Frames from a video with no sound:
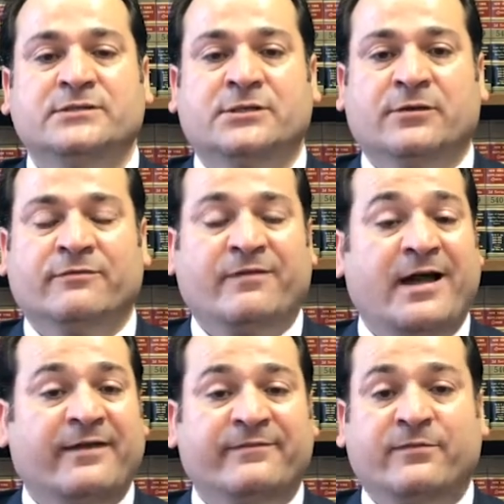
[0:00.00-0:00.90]
you know,
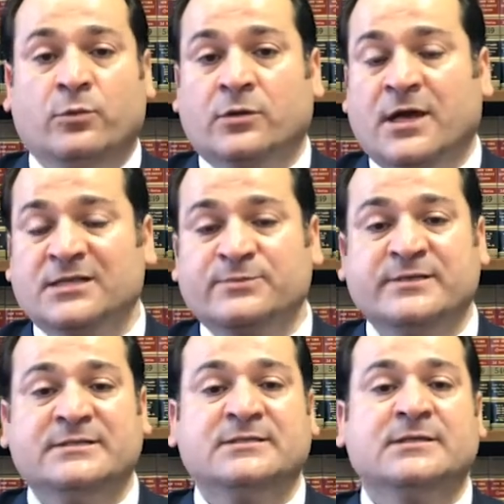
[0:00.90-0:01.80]
wife or
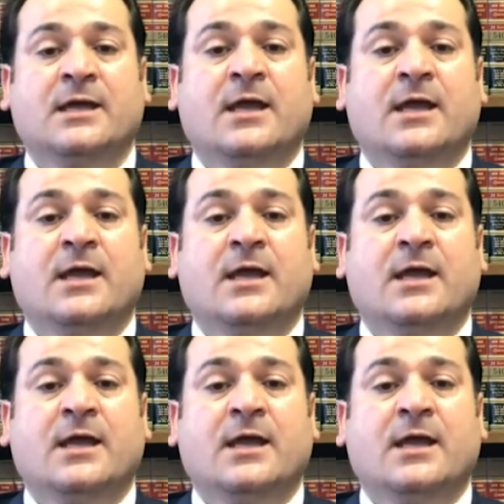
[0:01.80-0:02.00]
husbands,